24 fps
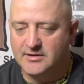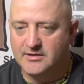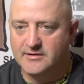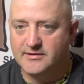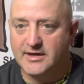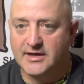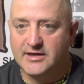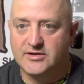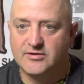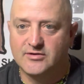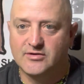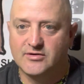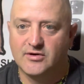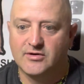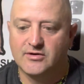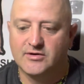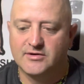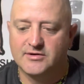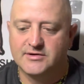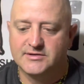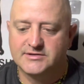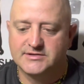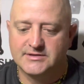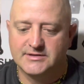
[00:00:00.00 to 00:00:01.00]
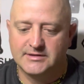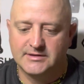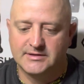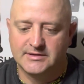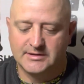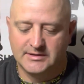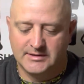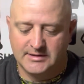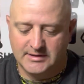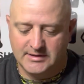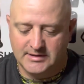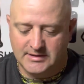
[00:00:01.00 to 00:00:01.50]
thank you cards.
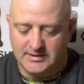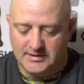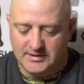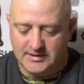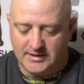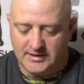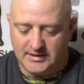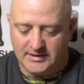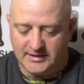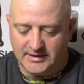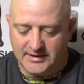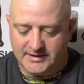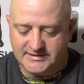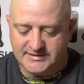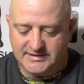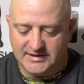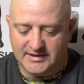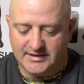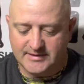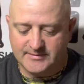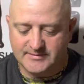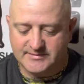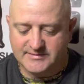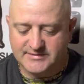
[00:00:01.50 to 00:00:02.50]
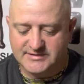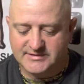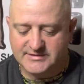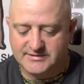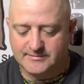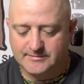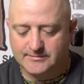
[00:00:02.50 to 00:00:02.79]
A lot of times